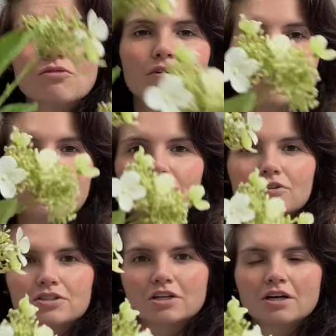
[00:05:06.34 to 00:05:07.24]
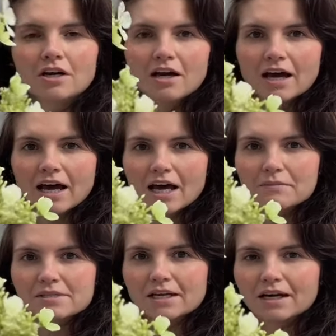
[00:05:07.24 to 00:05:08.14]
really good
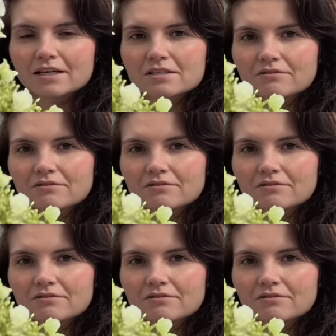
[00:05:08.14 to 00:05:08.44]
size